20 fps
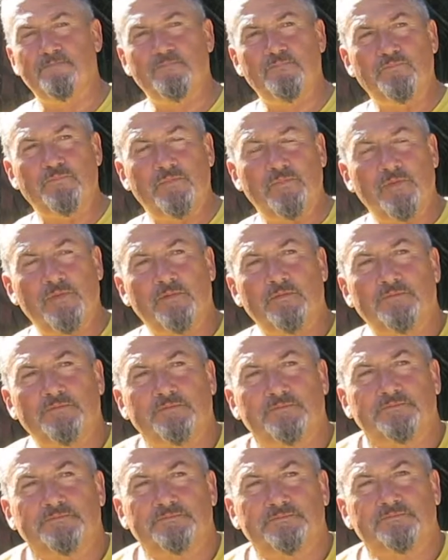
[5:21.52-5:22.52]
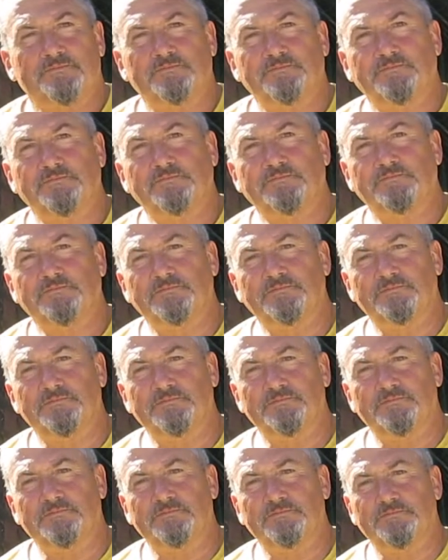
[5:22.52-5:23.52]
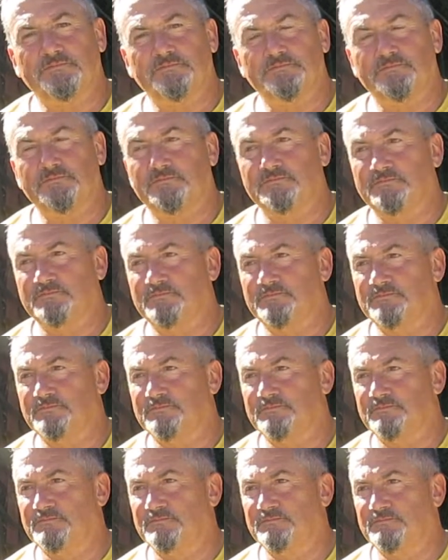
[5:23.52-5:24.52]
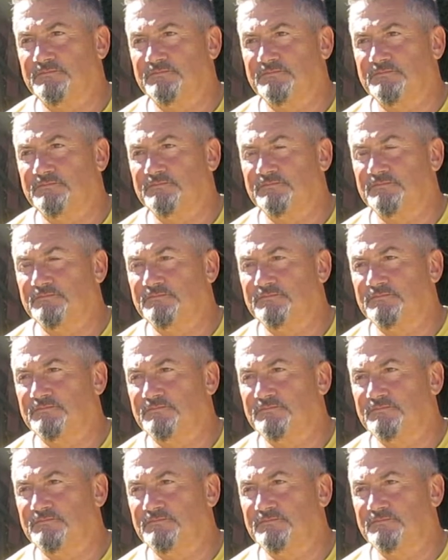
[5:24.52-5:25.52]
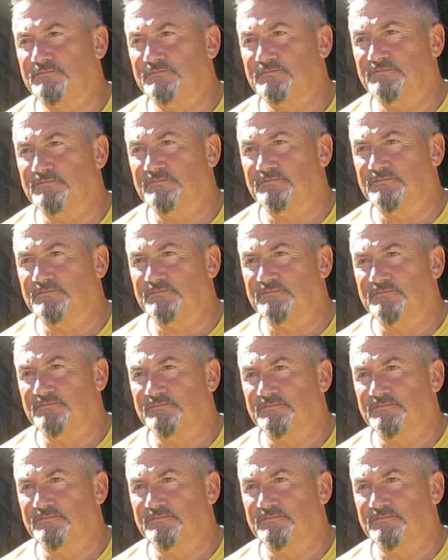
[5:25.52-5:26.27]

(silent)